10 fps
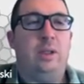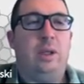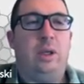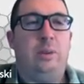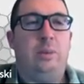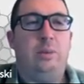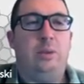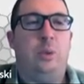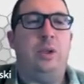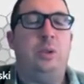
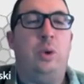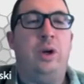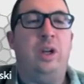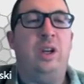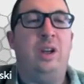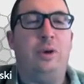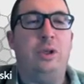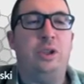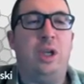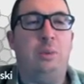So we wanted to
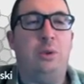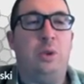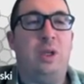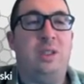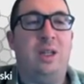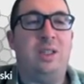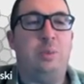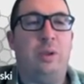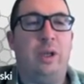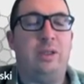differentiate between Attendance
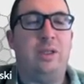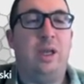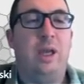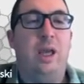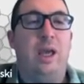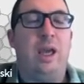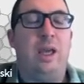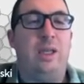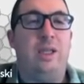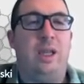Plus
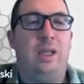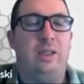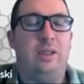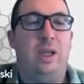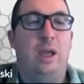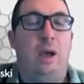and attendance.